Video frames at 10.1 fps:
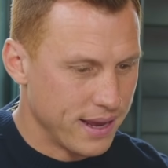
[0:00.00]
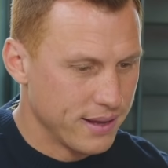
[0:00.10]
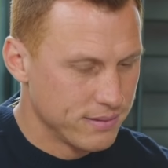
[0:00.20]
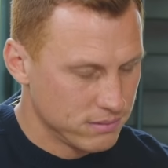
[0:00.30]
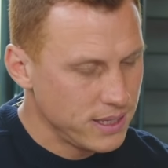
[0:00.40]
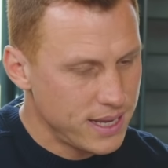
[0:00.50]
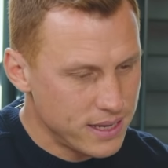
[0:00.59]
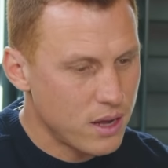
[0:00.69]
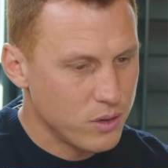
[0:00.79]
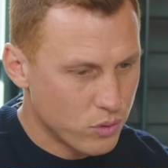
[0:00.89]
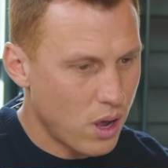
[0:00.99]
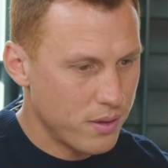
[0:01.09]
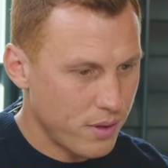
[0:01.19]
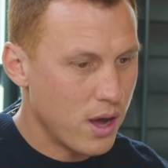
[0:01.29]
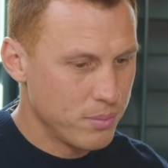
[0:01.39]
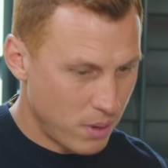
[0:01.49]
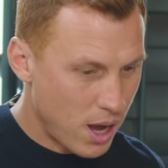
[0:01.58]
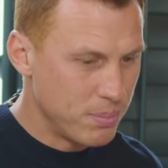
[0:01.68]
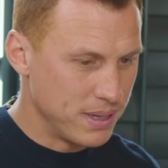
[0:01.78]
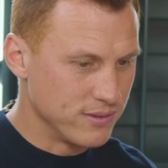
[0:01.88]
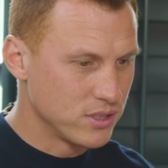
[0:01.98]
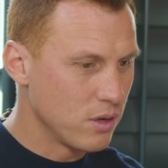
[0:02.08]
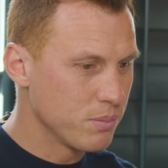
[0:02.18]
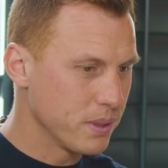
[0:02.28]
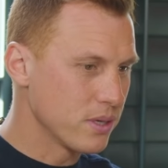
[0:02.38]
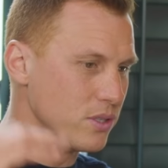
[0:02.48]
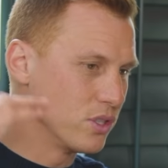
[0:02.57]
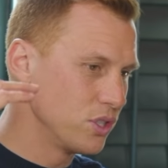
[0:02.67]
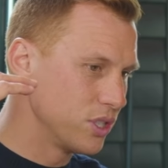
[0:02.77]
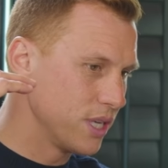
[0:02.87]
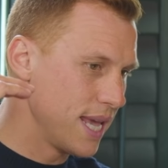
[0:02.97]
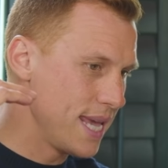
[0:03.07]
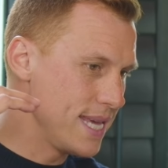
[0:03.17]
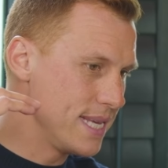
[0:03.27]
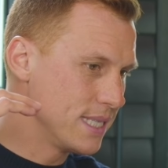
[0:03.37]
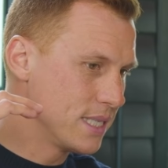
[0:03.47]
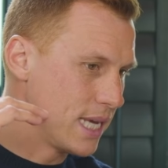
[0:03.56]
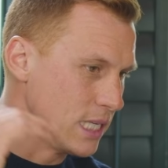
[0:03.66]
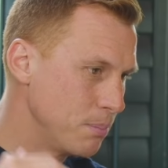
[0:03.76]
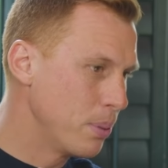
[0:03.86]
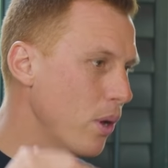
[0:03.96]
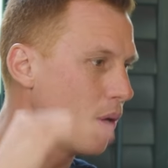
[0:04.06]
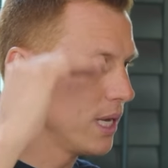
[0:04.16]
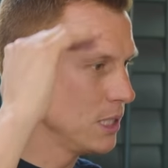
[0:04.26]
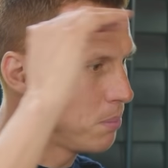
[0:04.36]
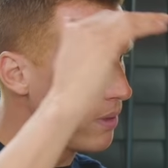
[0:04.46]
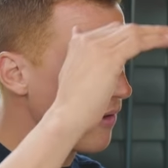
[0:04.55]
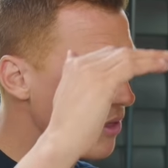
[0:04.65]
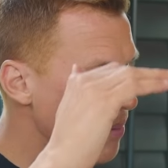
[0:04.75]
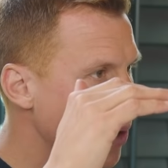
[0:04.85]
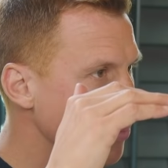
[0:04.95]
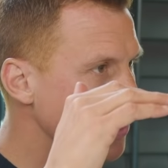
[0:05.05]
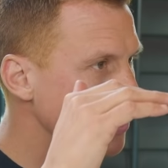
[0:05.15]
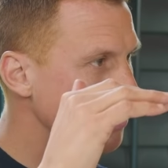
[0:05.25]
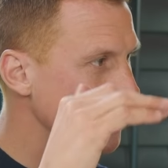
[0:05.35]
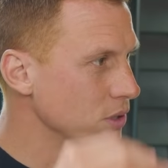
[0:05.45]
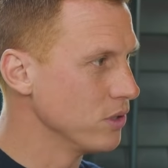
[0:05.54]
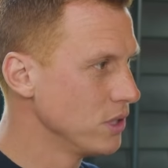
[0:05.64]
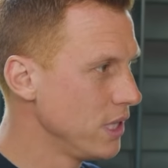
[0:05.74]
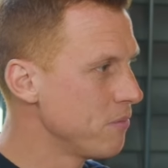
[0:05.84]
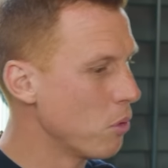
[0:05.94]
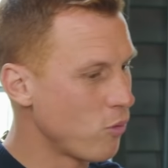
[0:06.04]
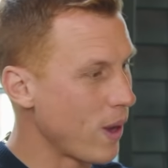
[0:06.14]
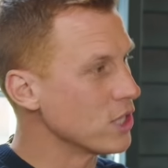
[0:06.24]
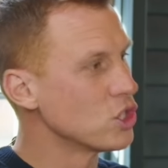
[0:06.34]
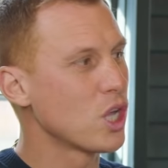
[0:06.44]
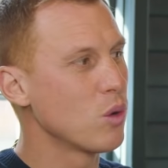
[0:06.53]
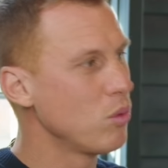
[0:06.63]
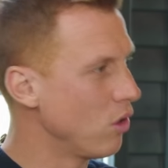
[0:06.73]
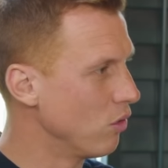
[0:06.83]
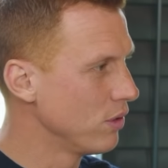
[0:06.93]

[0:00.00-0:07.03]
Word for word: Man City. Yeah, no, you're, I, I, I believe so because he's he's put he's put there at the moment because Liverpool mm. waited so long.